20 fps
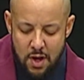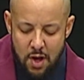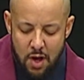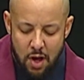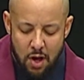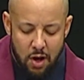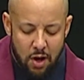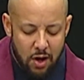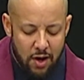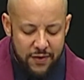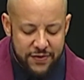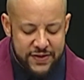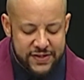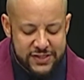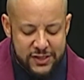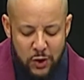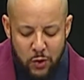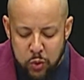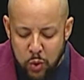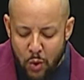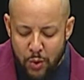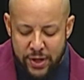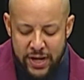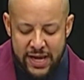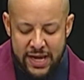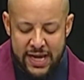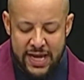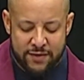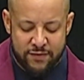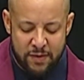All this
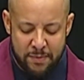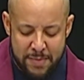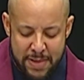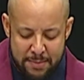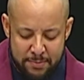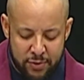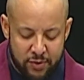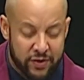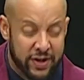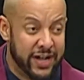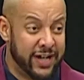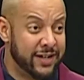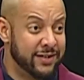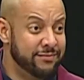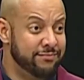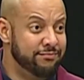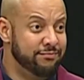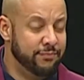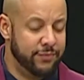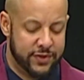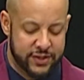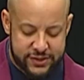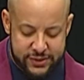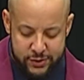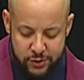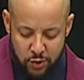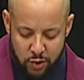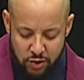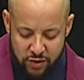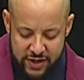quoting and remembering the
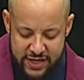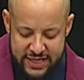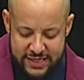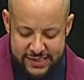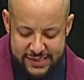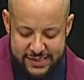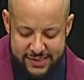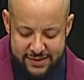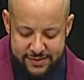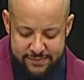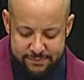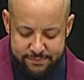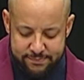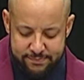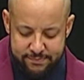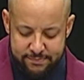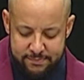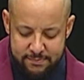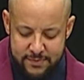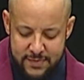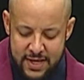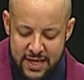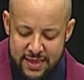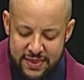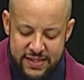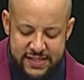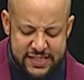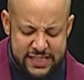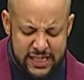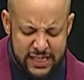stories,
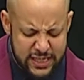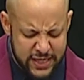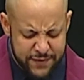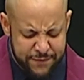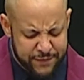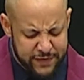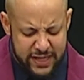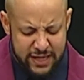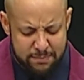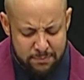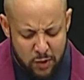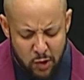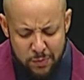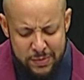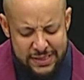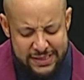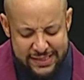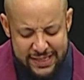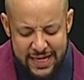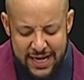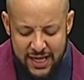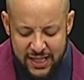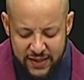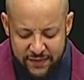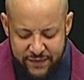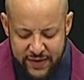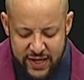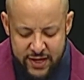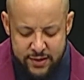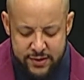the significant moments in
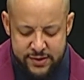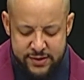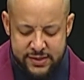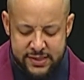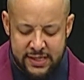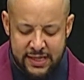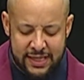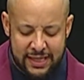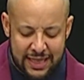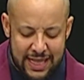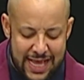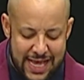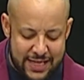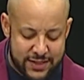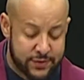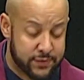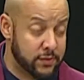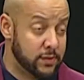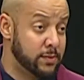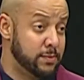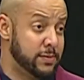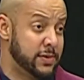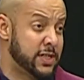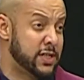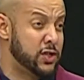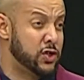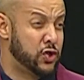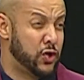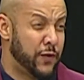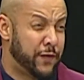elevators and classrooms
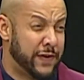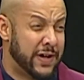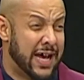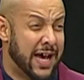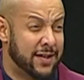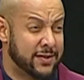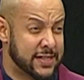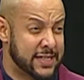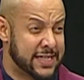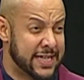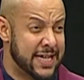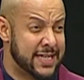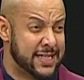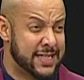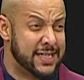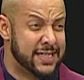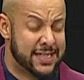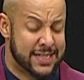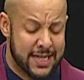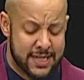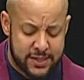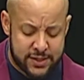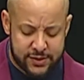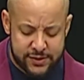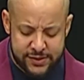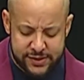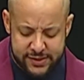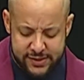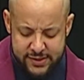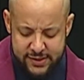and juvenile detention
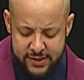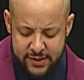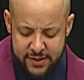centers.